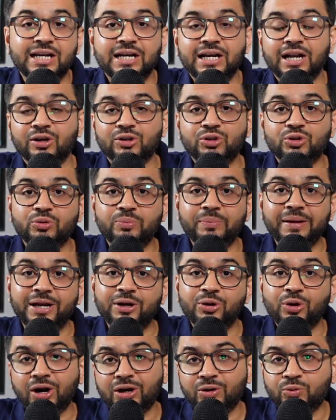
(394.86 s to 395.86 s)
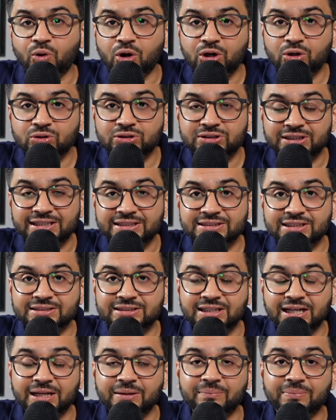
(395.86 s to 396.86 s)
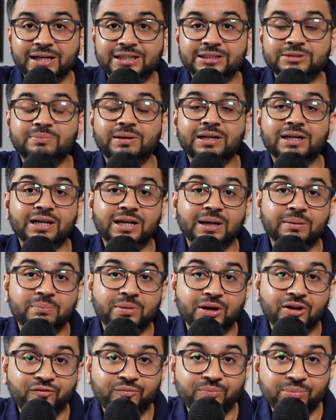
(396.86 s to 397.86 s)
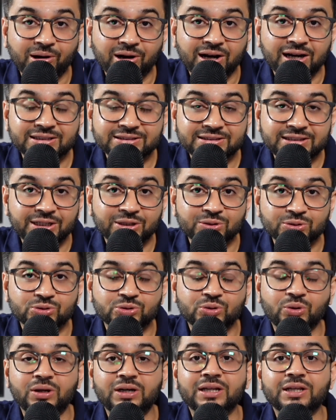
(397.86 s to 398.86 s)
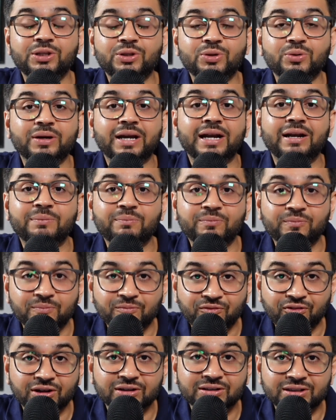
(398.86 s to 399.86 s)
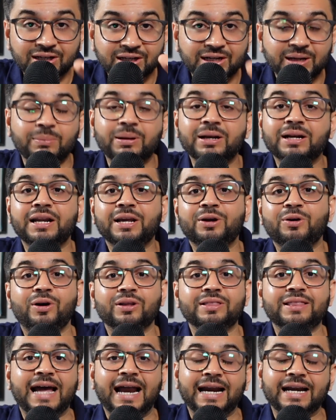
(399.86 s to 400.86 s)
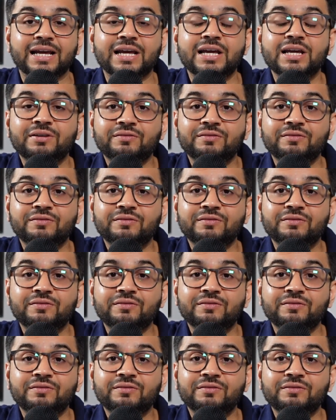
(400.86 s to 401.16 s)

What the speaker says: Now, you may not want to change the selling price, but the number of products that you sold, you can further double click on that,